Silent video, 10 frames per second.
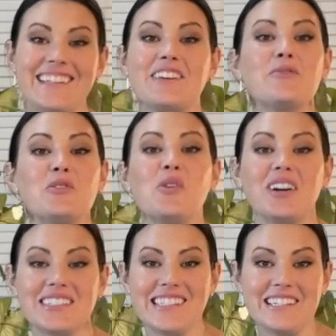Now, if you
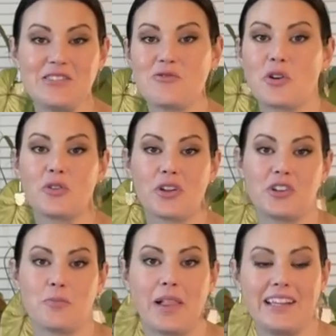are seeing new growth on
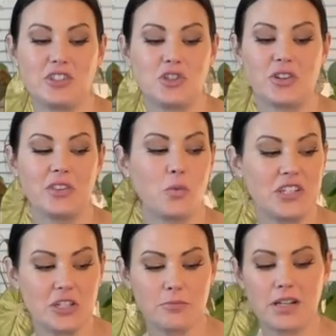your plants during the
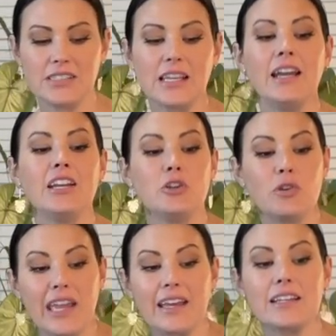winter months, you
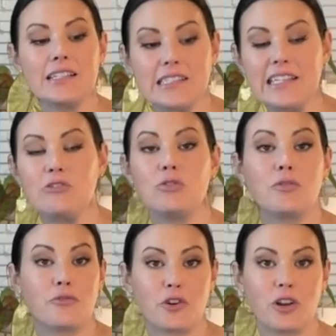can continue to
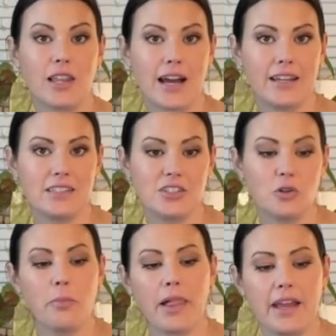fertilize
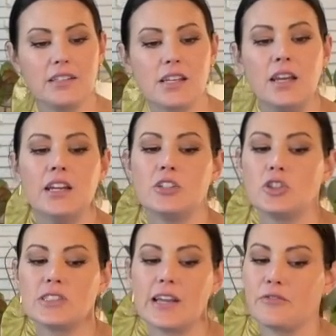your plant.
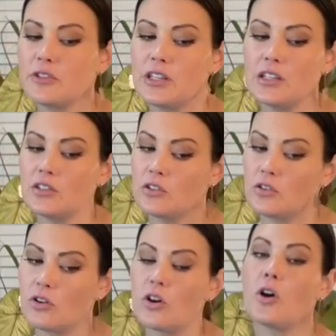Just definitely
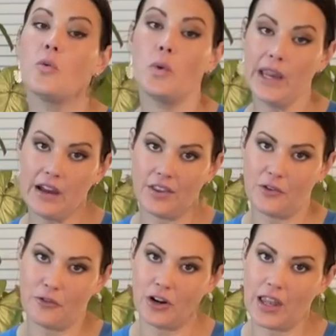go weak on the
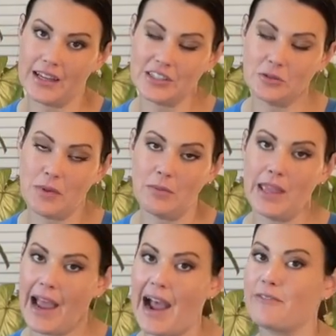fertilizer, maybe
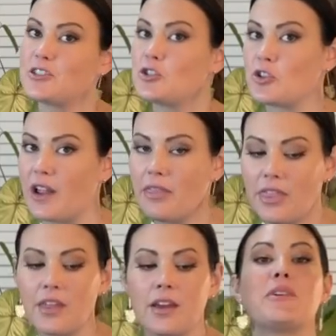half
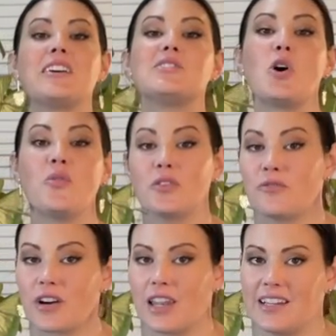strength, because over
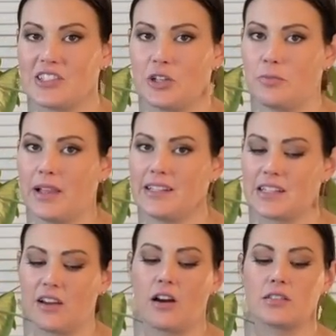fertilizing your plant
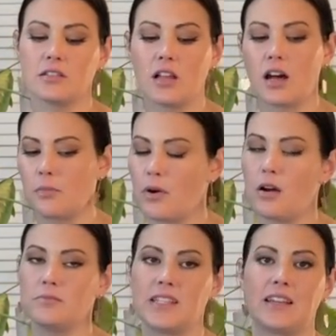can cause a lot of
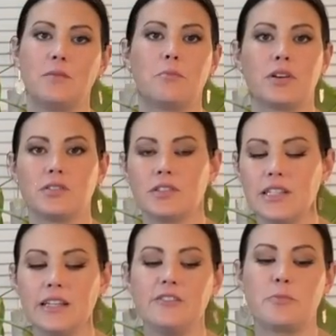problems. It can burn the
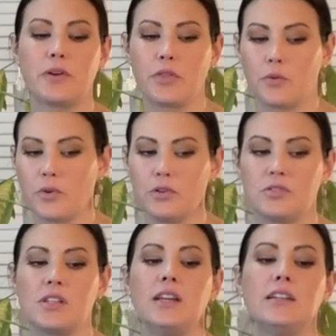leaves, burn the
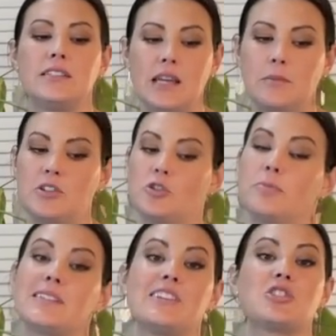roots, damage, or
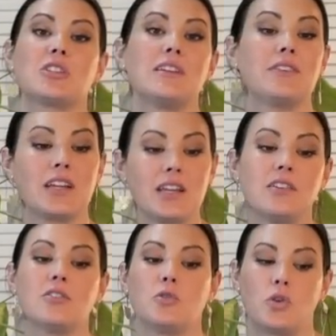potentially even
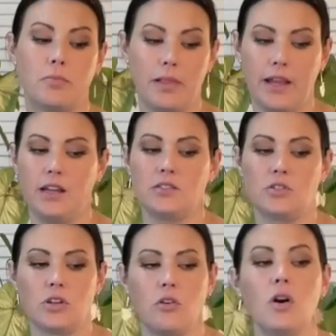kill your plant percent
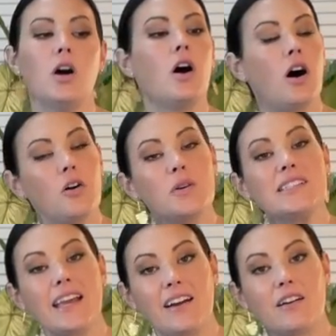So
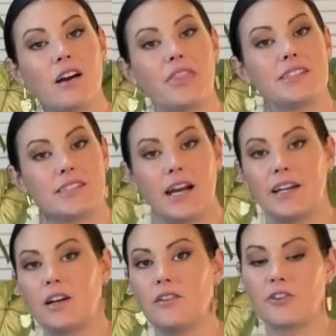always err on the
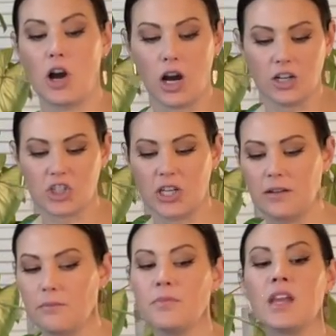side of
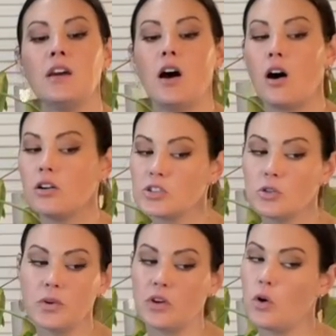caution. Also
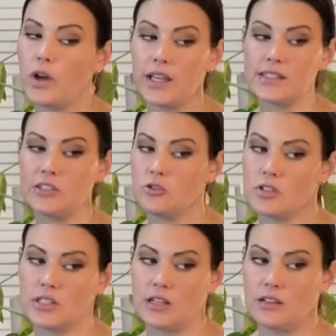with Hoyas,
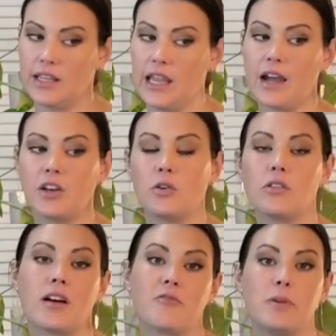interestingly, I know a
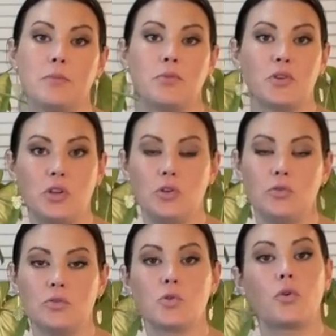lot of people
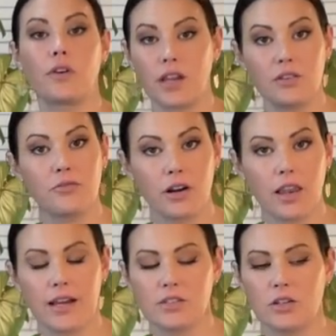use orchid
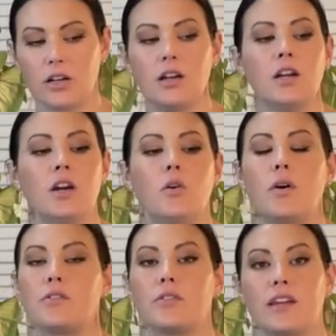fertilizer,
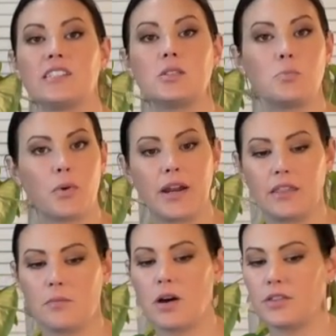whether they spray
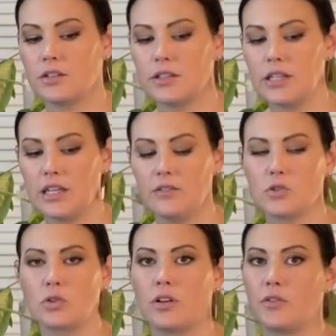them on the leaves
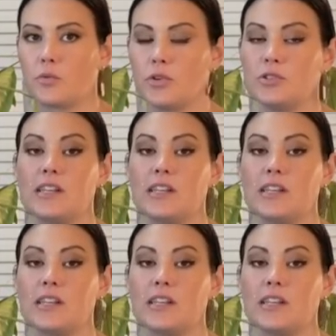or on the roots.